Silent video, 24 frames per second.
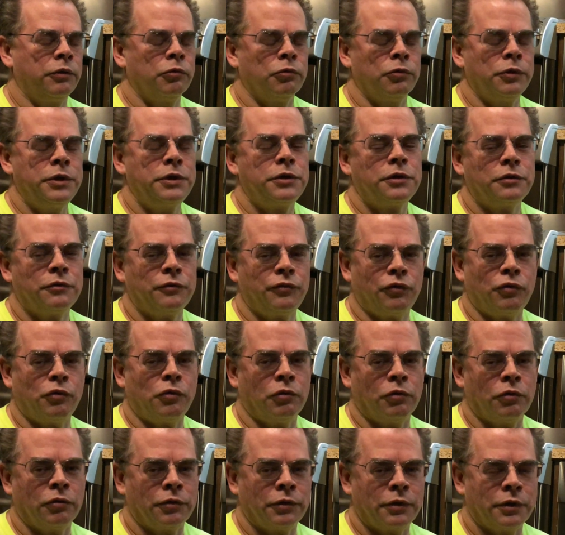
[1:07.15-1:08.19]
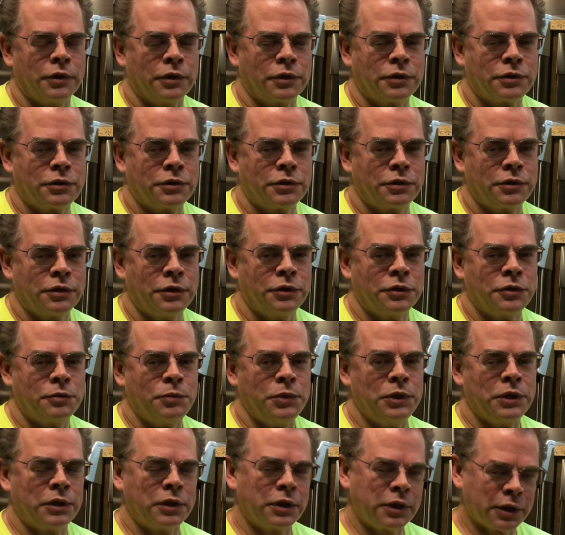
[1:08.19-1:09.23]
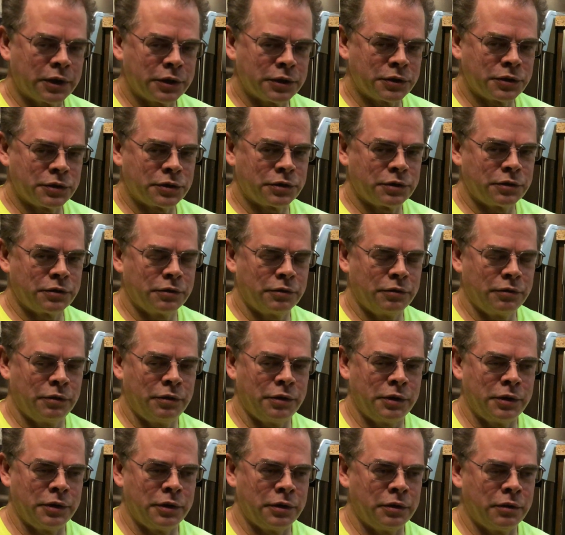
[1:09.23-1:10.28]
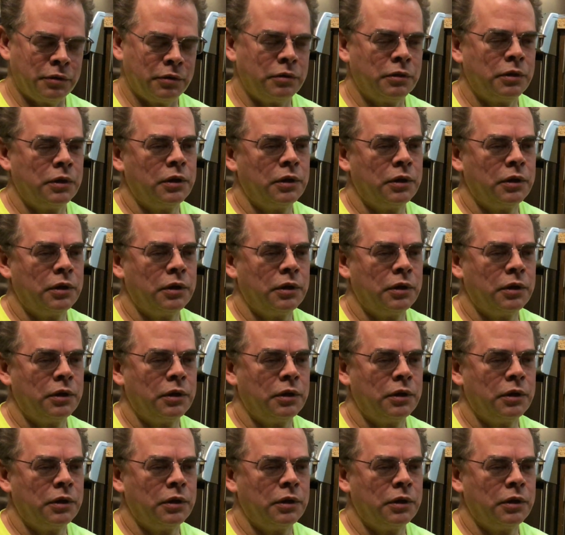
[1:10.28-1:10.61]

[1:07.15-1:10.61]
the reason for this is because the